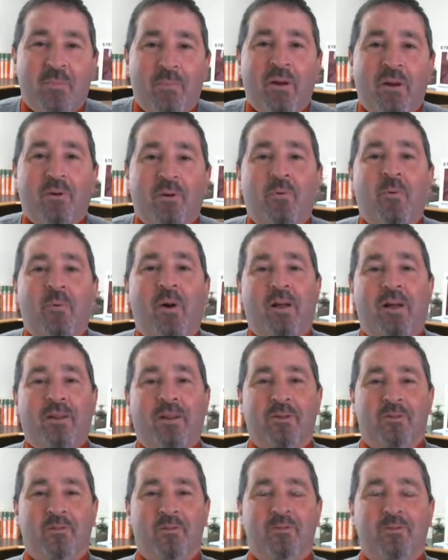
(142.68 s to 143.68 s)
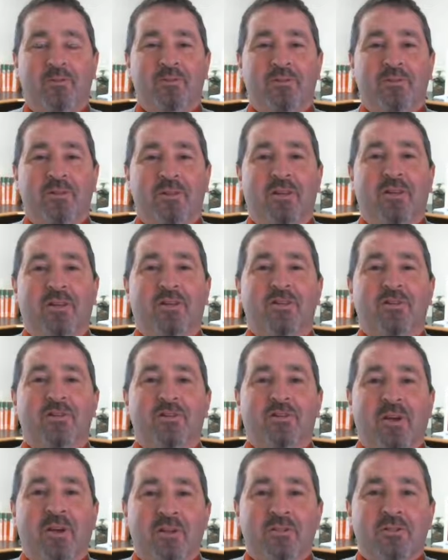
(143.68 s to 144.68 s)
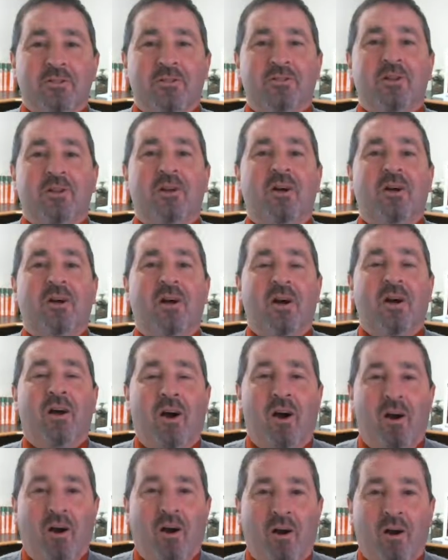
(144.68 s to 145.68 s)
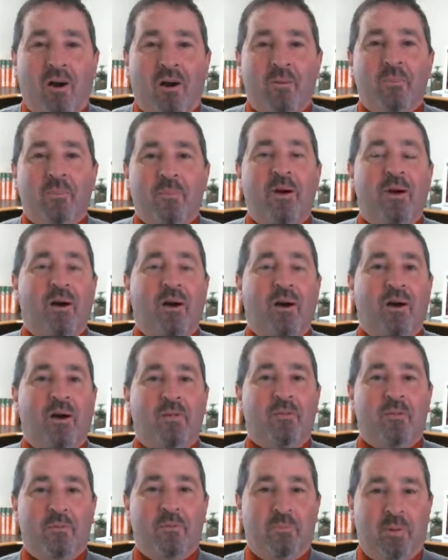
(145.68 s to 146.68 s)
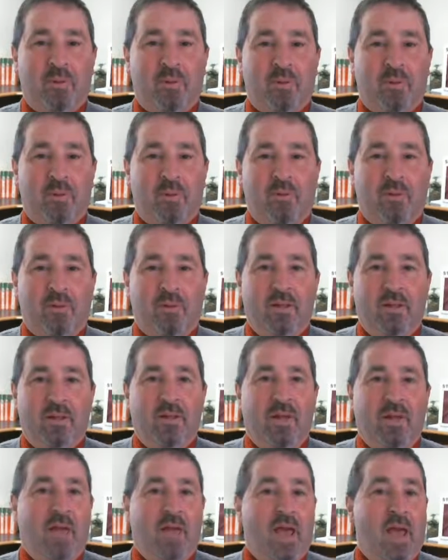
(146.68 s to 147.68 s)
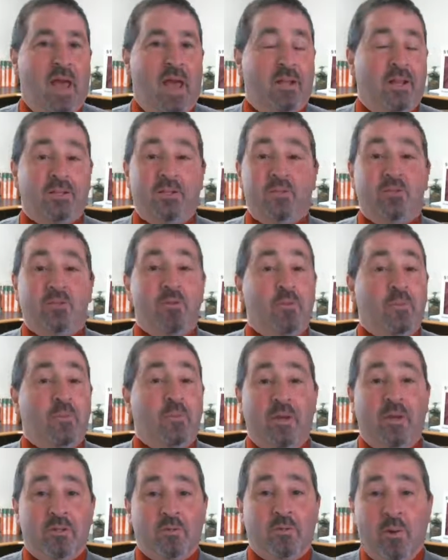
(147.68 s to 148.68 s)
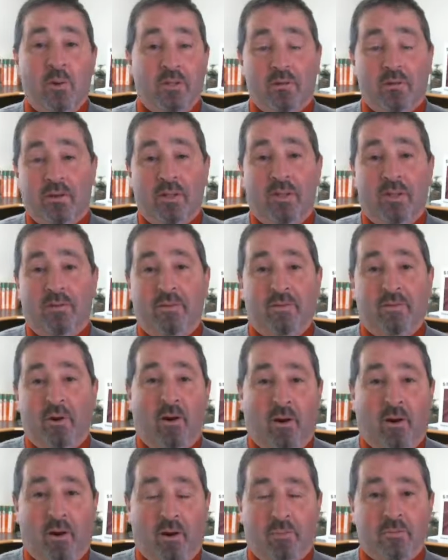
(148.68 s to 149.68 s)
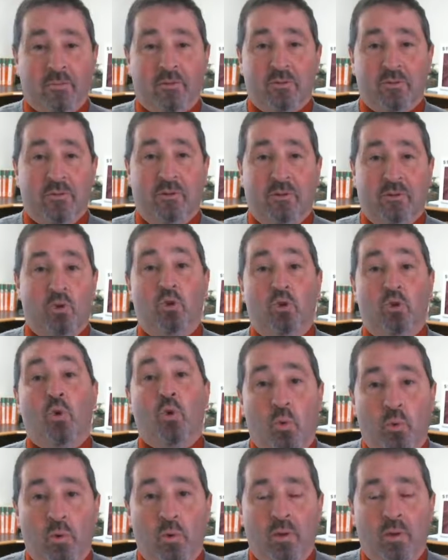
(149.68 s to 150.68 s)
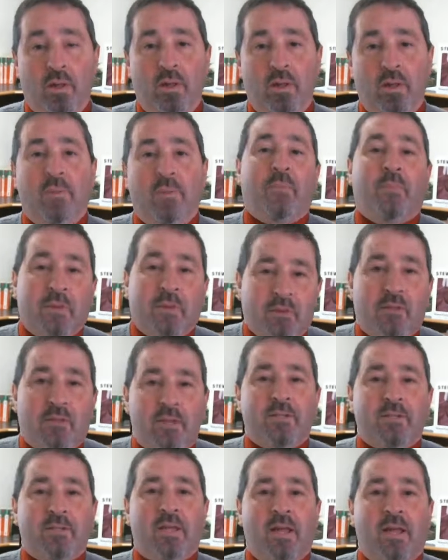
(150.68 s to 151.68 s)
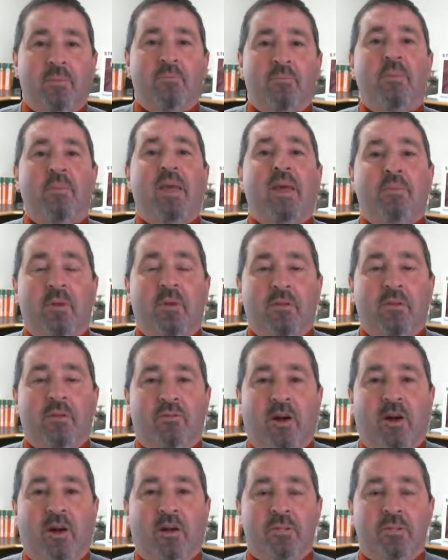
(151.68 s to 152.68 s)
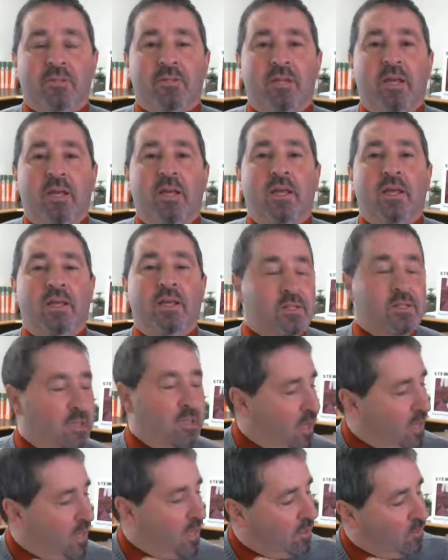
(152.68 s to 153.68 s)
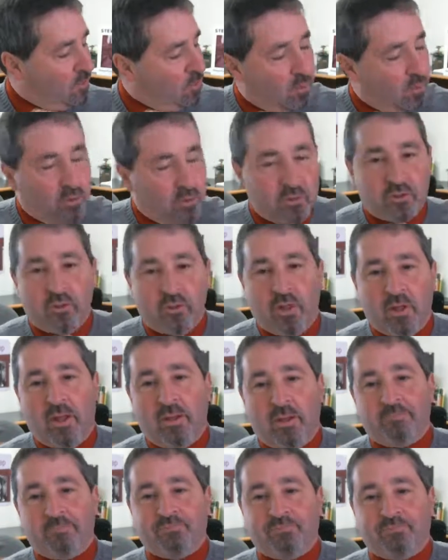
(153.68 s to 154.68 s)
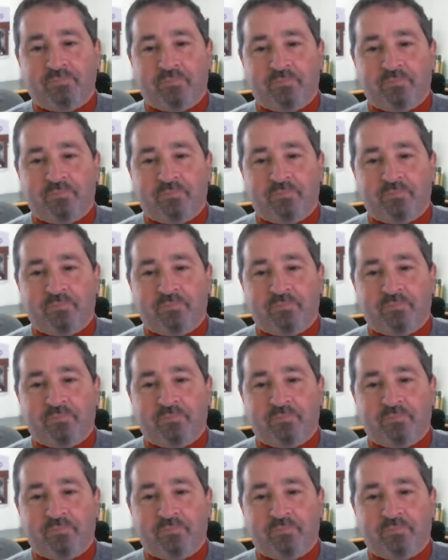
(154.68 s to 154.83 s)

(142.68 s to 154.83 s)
Marijuana use doesn't harm other people, and it's dubious whether it even harms you. But to the extent maybe it does, is it any worse than